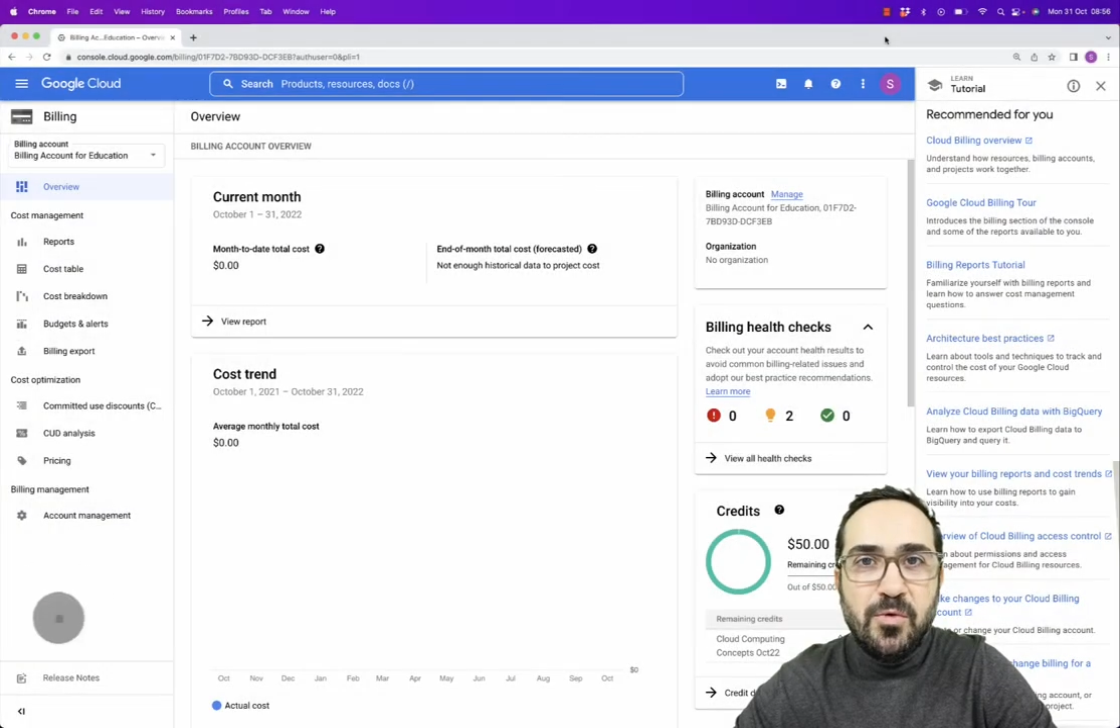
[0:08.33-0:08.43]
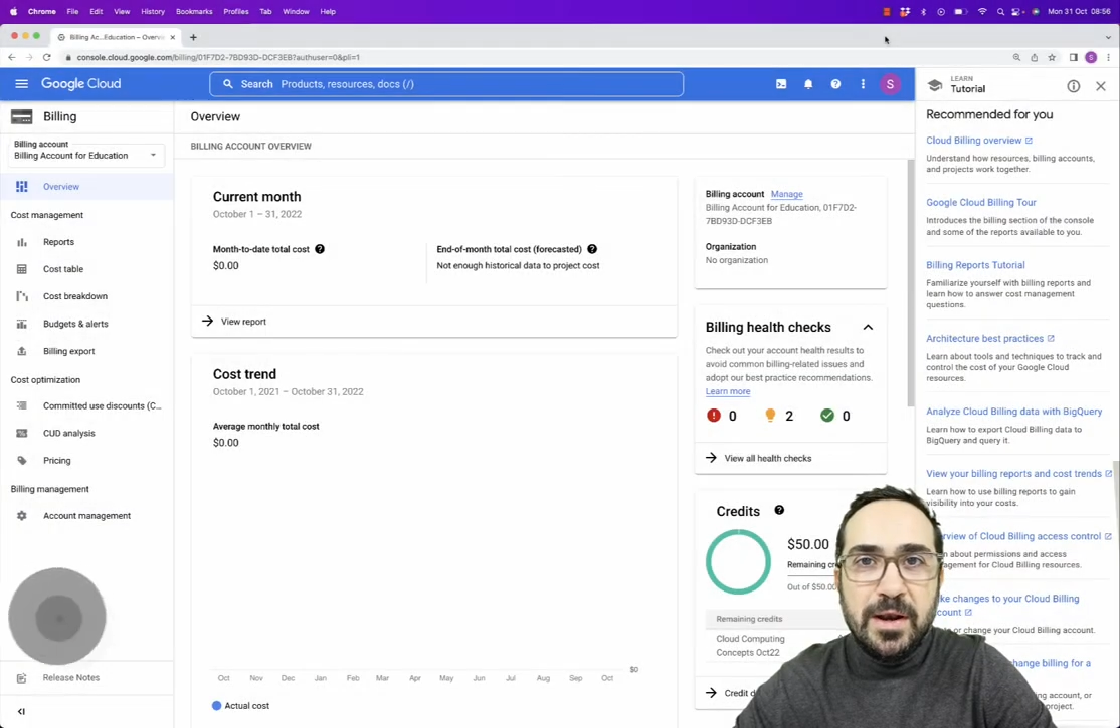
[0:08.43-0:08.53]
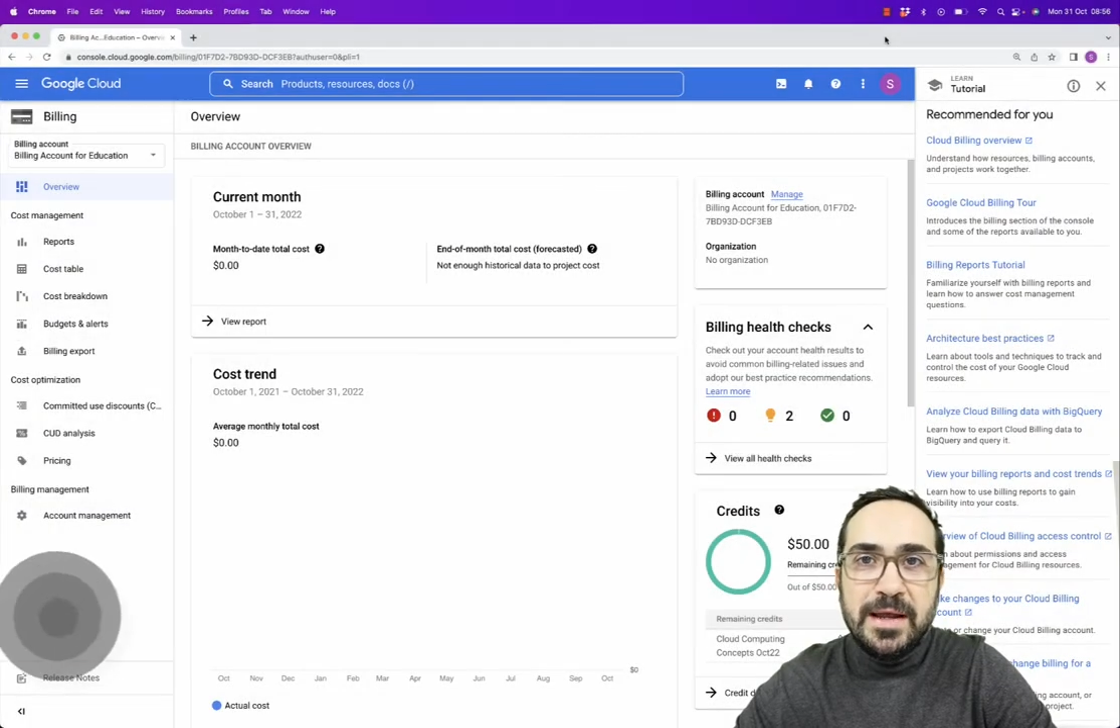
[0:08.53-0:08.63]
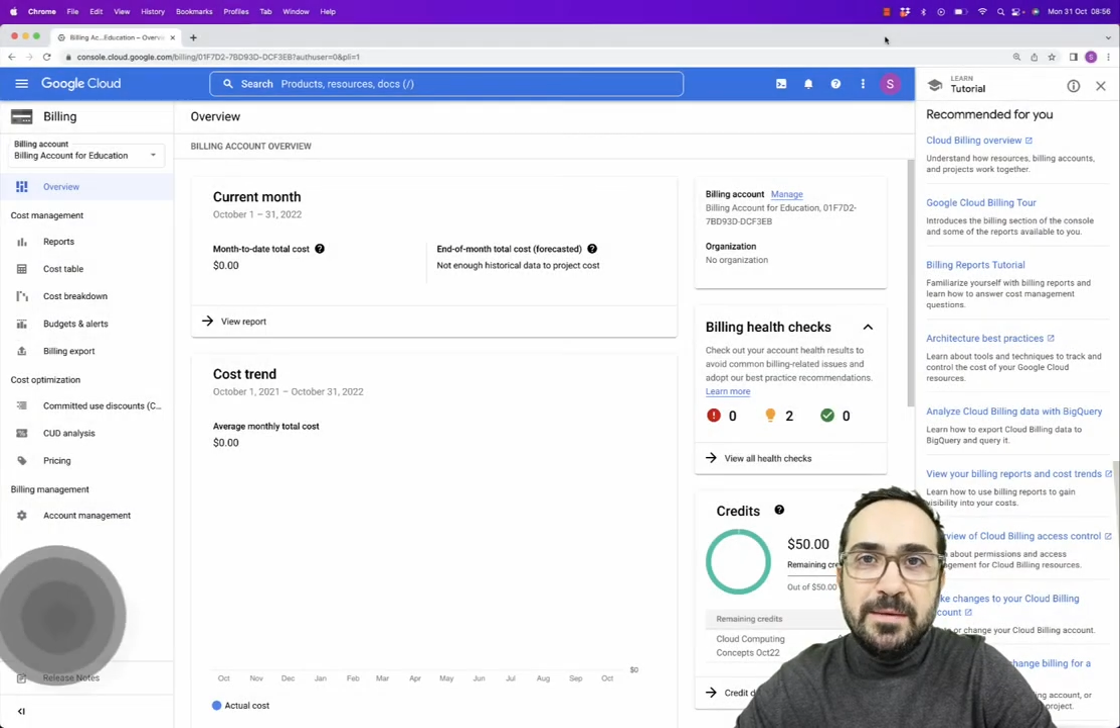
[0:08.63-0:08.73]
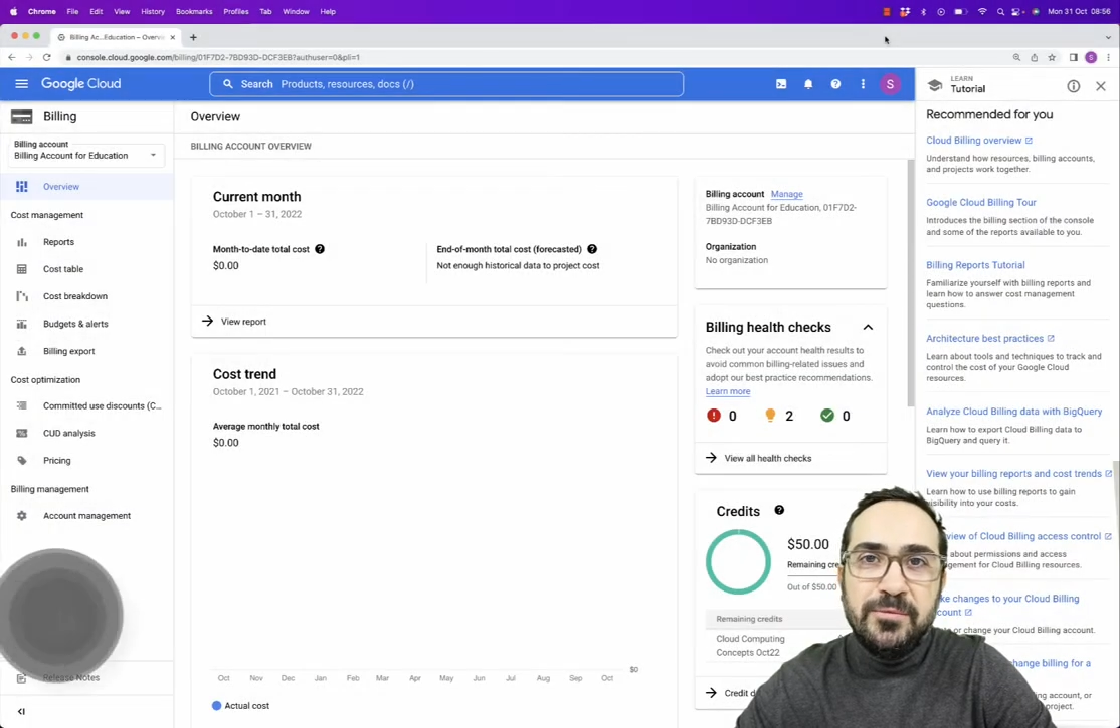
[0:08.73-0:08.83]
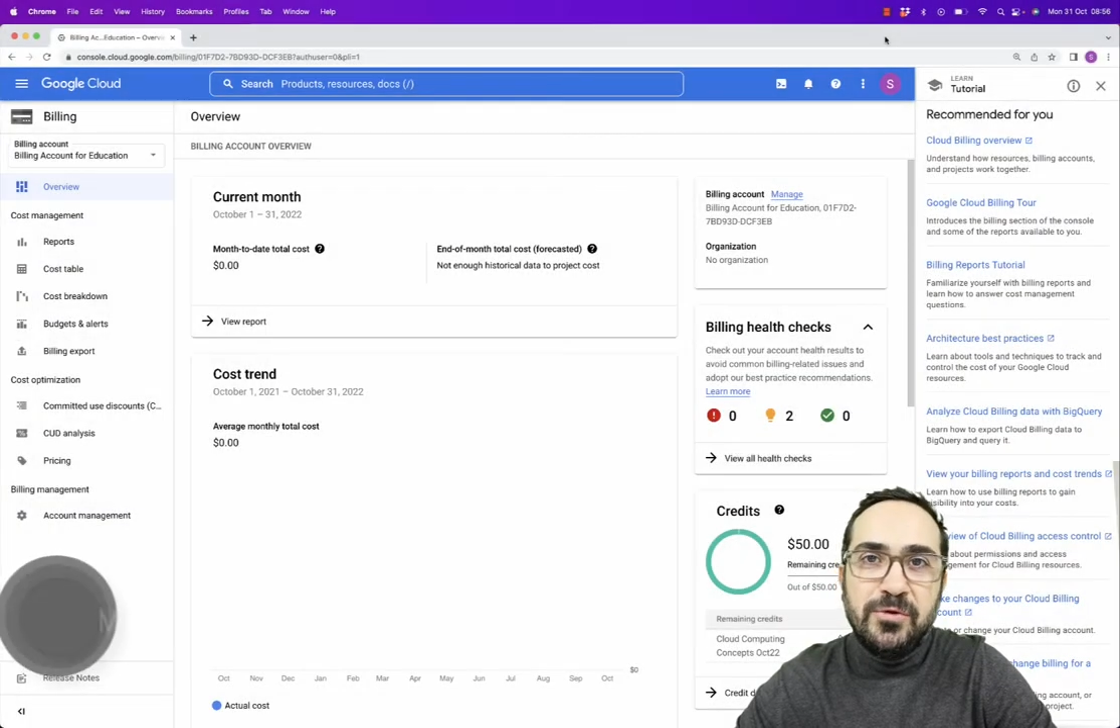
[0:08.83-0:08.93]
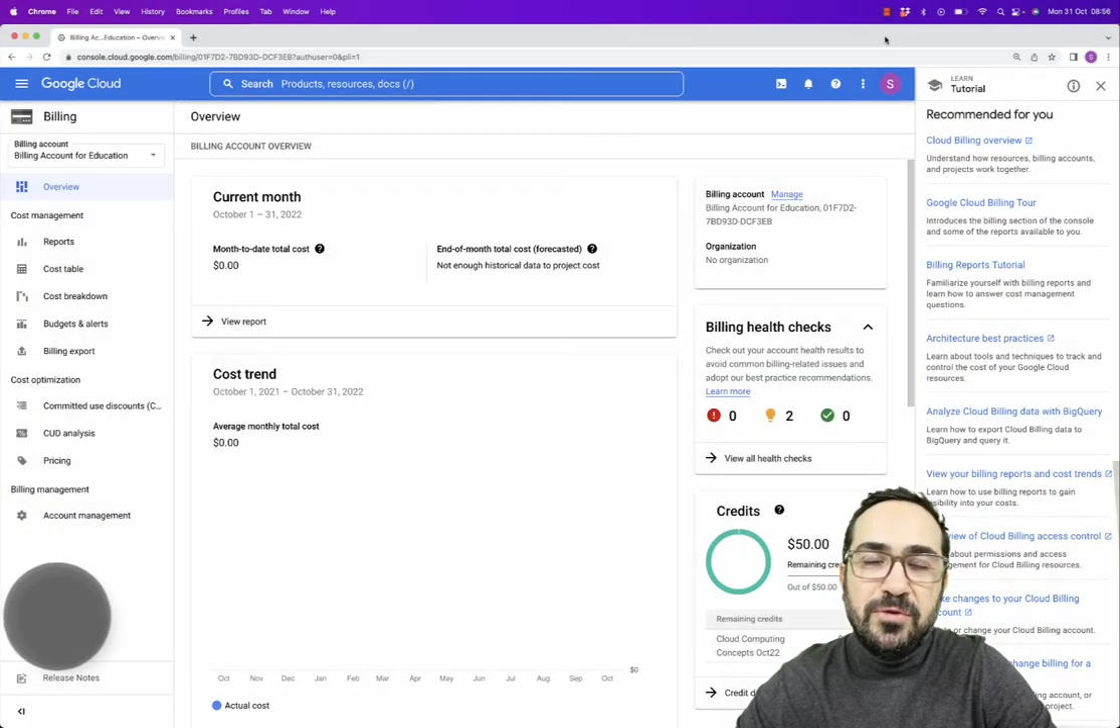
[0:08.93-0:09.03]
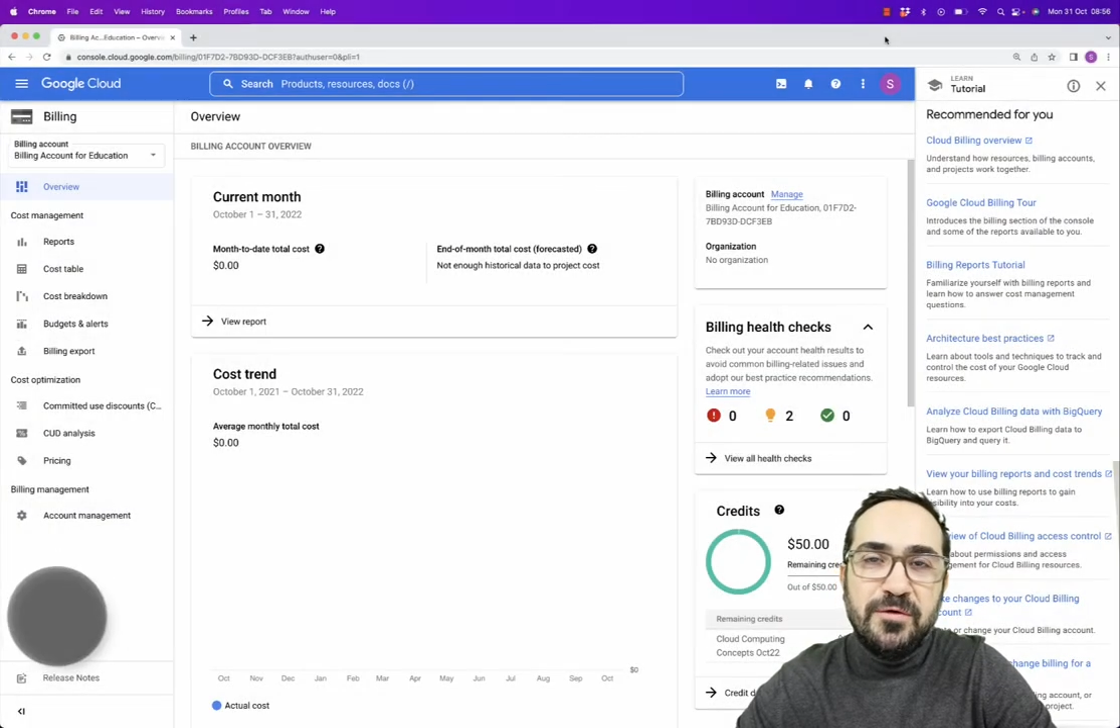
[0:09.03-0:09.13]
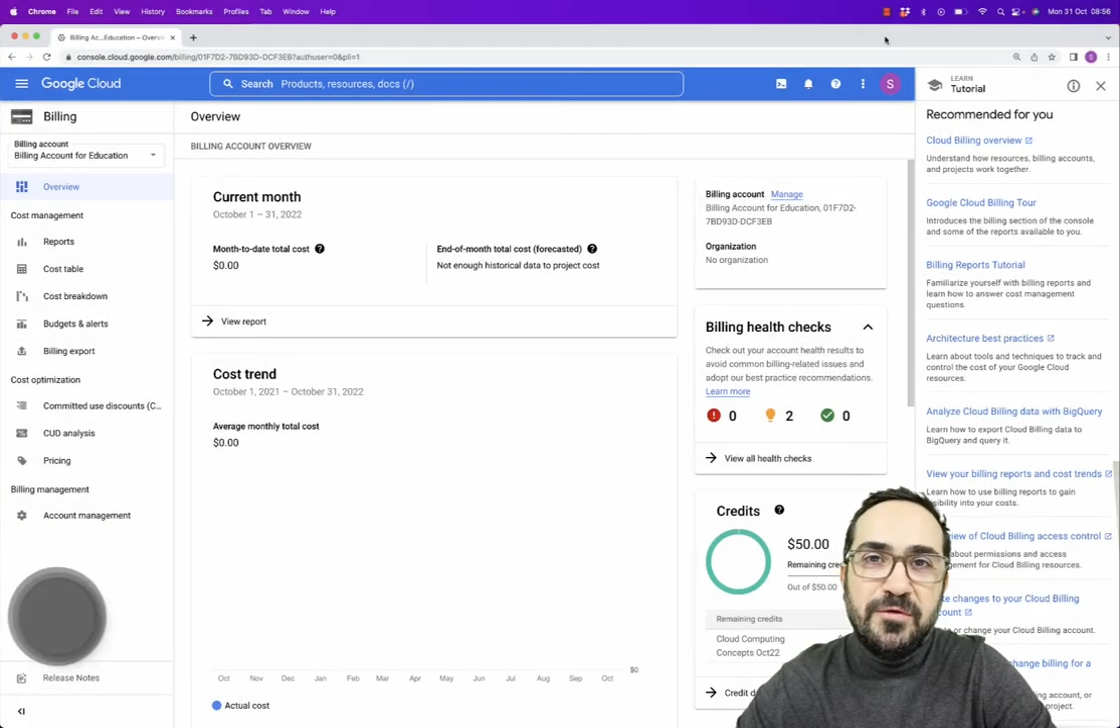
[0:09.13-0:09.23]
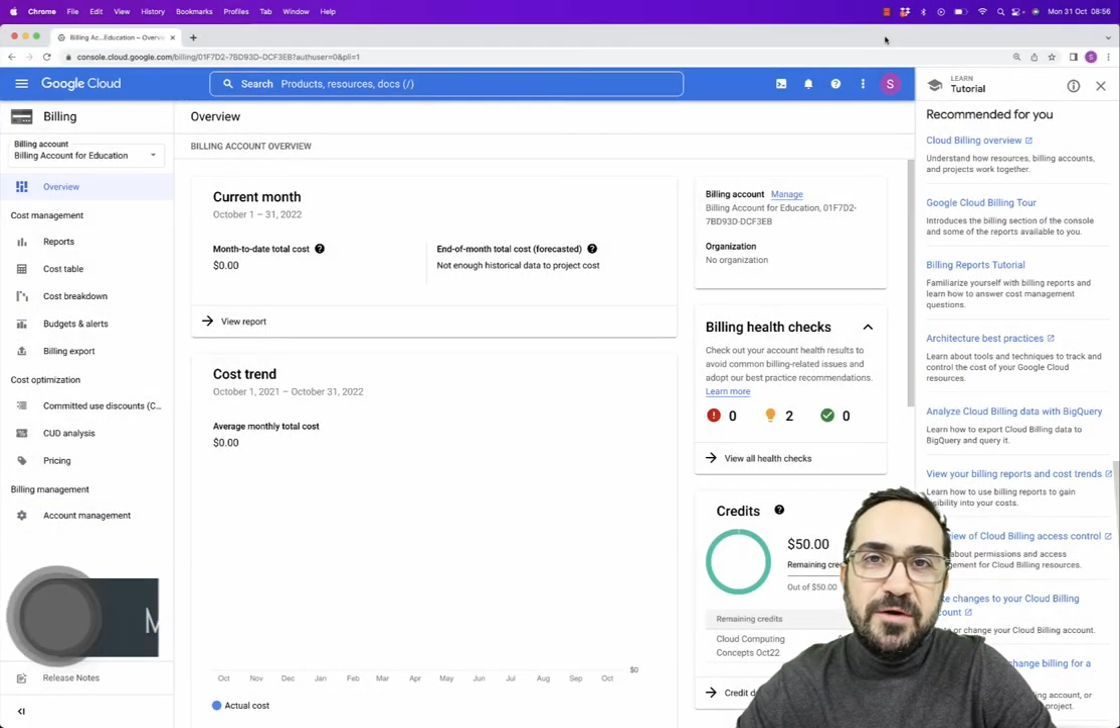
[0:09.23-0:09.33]
Welcome to
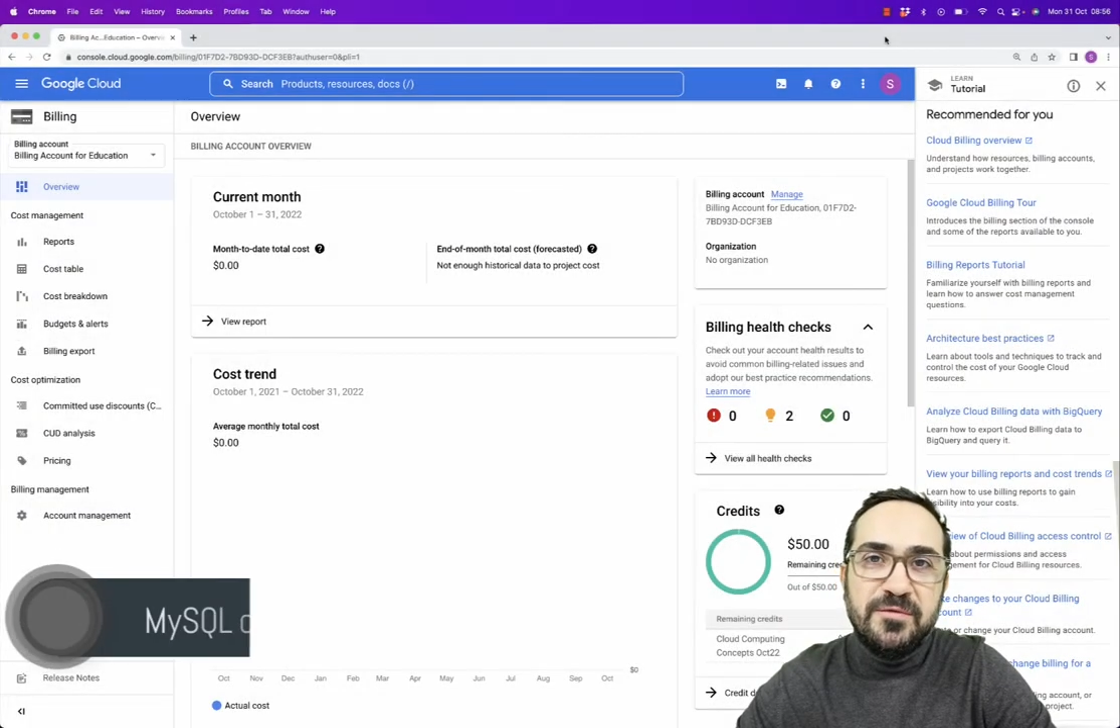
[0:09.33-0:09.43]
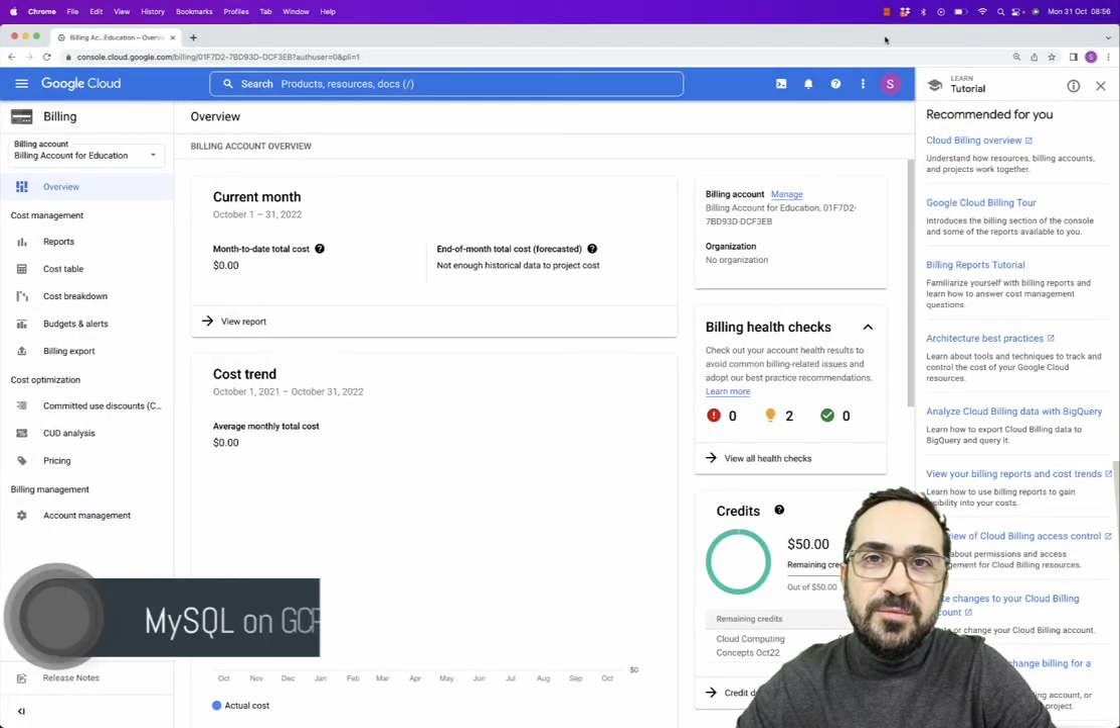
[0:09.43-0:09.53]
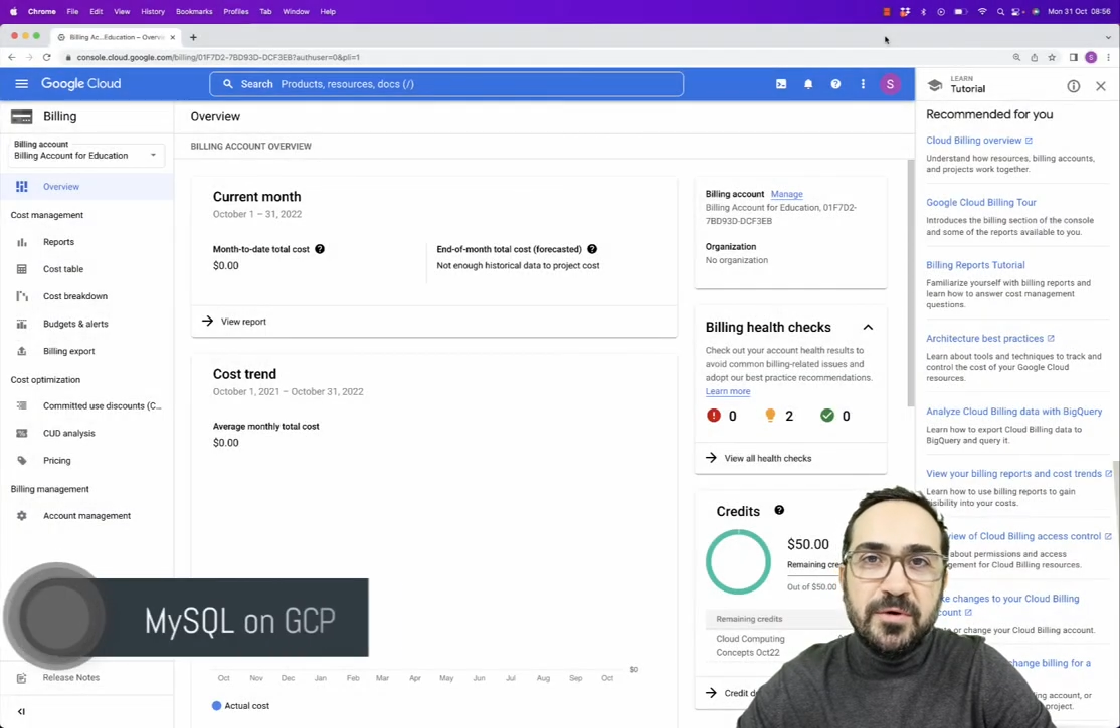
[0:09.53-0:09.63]
the first